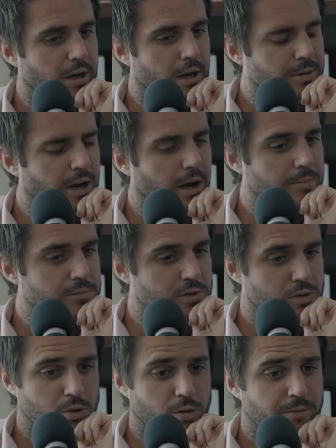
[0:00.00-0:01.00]
mean, I'm
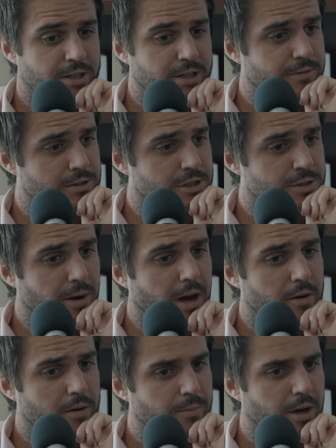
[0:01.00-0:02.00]
sort of in a different
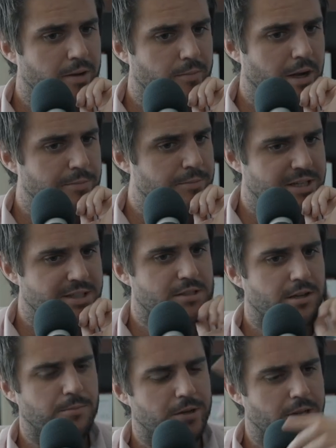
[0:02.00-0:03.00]
spot, right? My my biggest
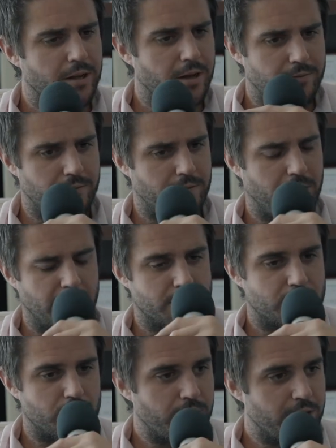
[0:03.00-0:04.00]
company I,
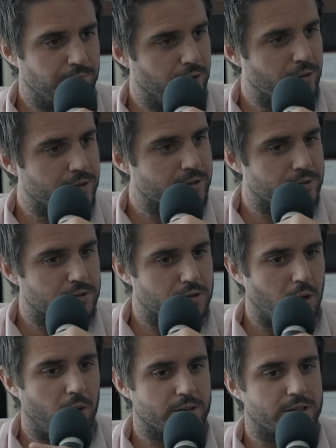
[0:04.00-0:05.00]
has three employees,
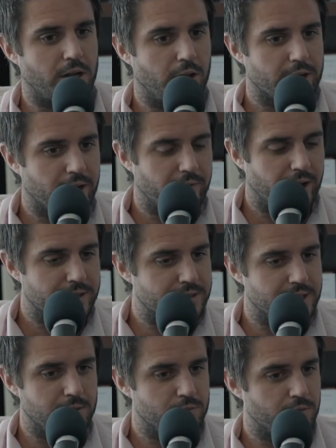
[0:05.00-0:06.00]
so it's not like I've had
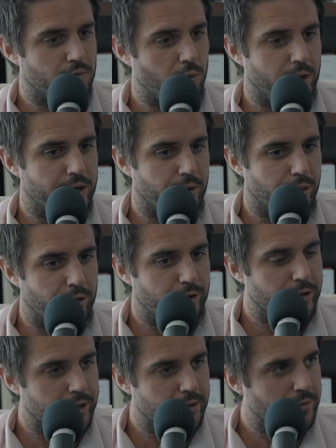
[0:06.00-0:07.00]
teams of twenty or
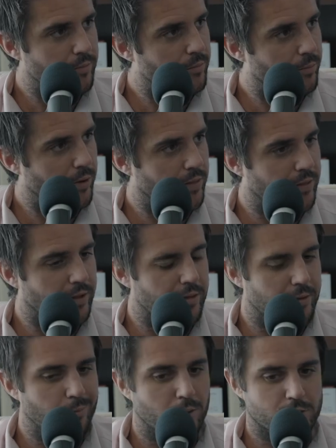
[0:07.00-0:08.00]
thirty. But the
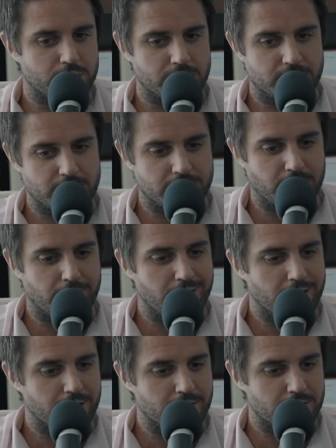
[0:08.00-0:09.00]
the most consistent
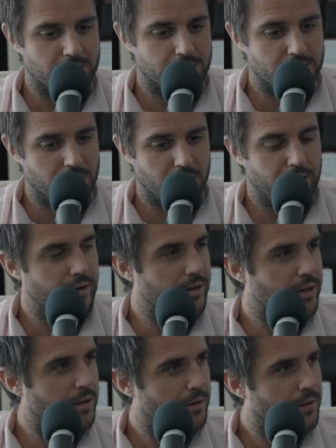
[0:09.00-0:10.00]
thing is is
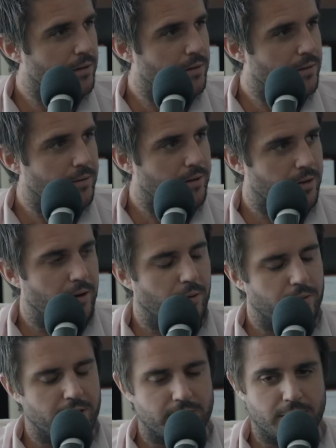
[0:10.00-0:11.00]
clarity. Right. You
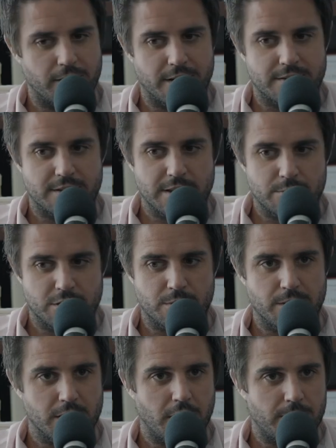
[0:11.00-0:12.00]
know, that's that seems
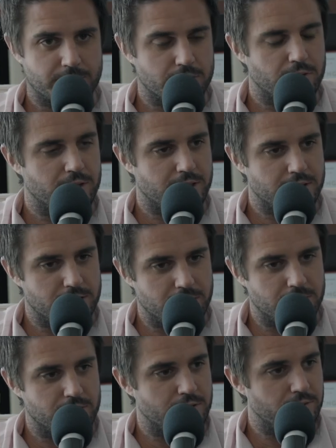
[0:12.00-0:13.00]
to be the obstacle that
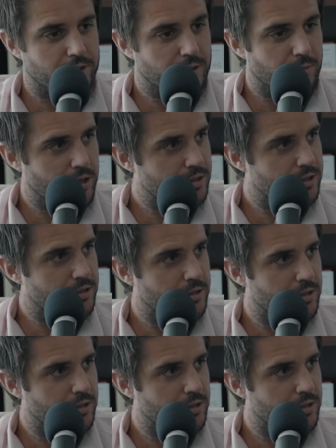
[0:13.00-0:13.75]
continues to reemerge,